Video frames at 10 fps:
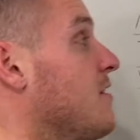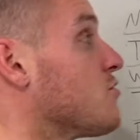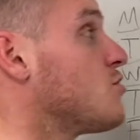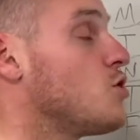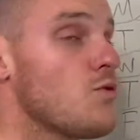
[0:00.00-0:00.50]

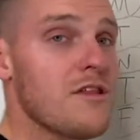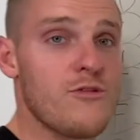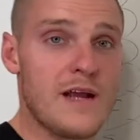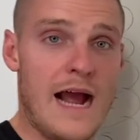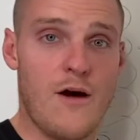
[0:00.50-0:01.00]
those 2 or
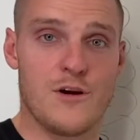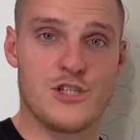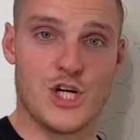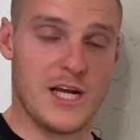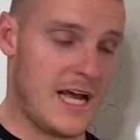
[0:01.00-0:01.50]
3 hours,
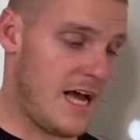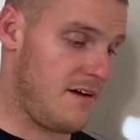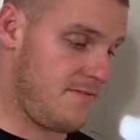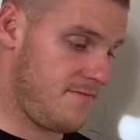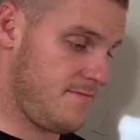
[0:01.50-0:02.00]
you're going to
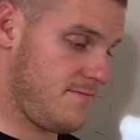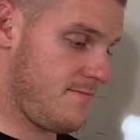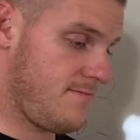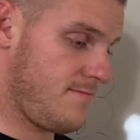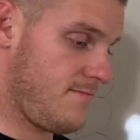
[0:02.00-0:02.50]
have
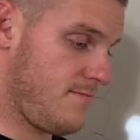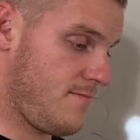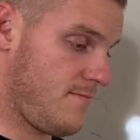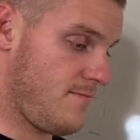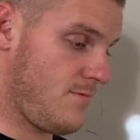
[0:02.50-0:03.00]

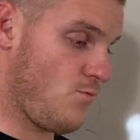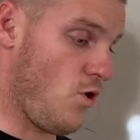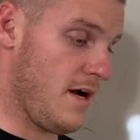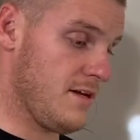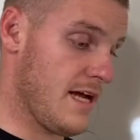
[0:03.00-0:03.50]

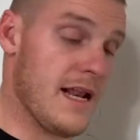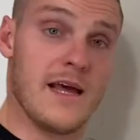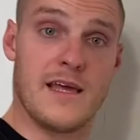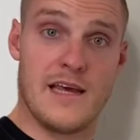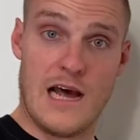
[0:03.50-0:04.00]
one, you got to
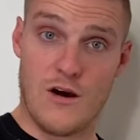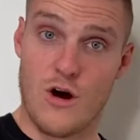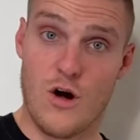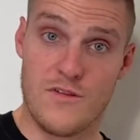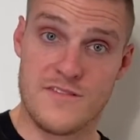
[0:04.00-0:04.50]
get out
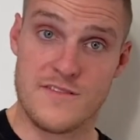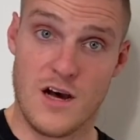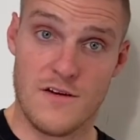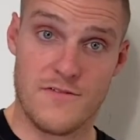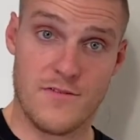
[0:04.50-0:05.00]
all the
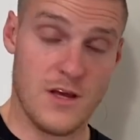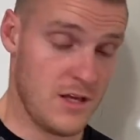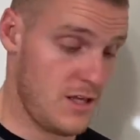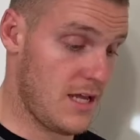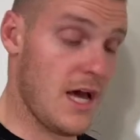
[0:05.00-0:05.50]
stuff.
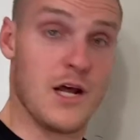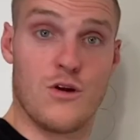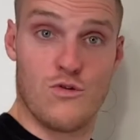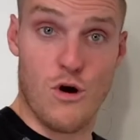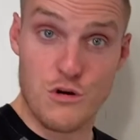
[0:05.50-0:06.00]
You got to
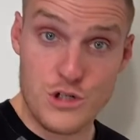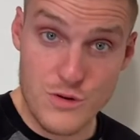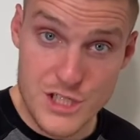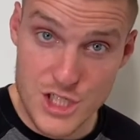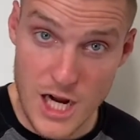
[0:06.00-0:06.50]

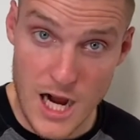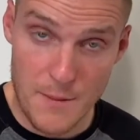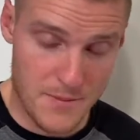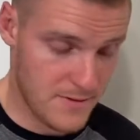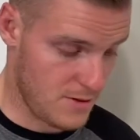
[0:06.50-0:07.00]
grocery
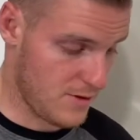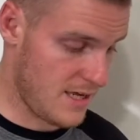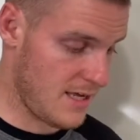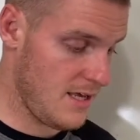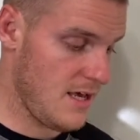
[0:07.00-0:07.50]
shop,
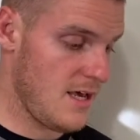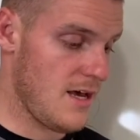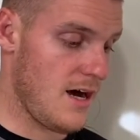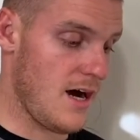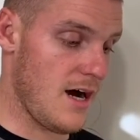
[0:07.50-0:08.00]
okay?
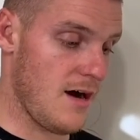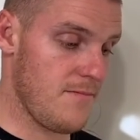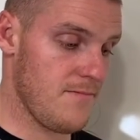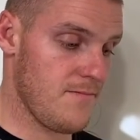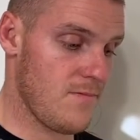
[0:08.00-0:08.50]
I
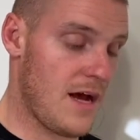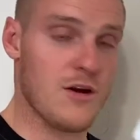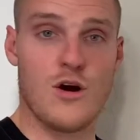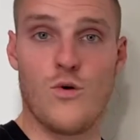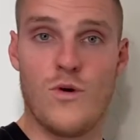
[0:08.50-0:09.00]
don't
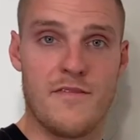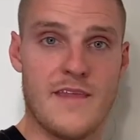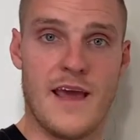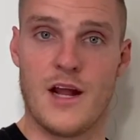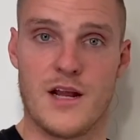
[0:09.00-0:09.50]
know what
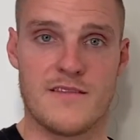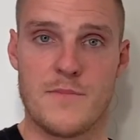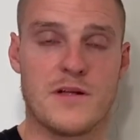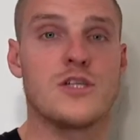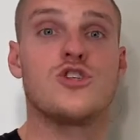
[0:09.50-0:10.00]
day you're going to
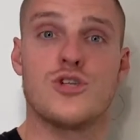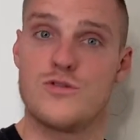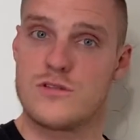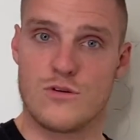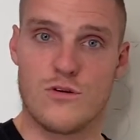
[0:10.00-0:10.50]
typically
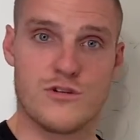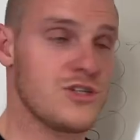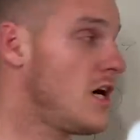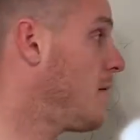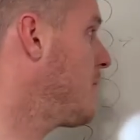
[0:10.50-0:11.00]
choose to grocery shop,